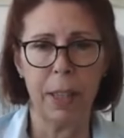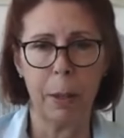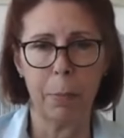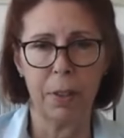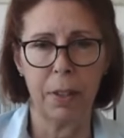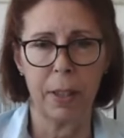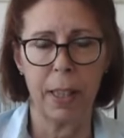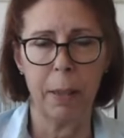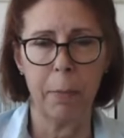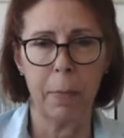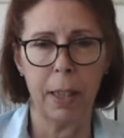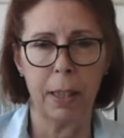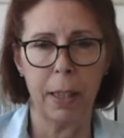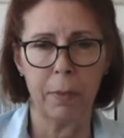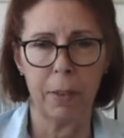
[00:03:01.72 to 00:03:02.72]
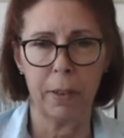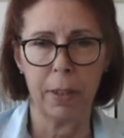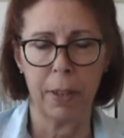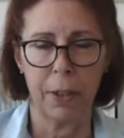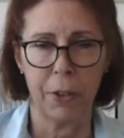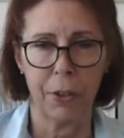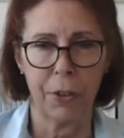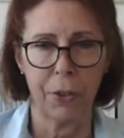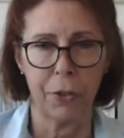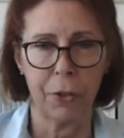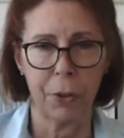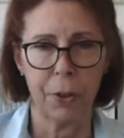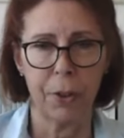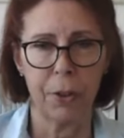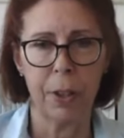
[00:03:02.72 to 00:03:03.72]
been able to keep my levels under
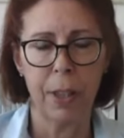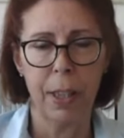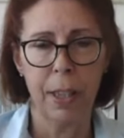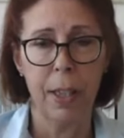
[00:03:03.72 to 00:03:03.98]
control.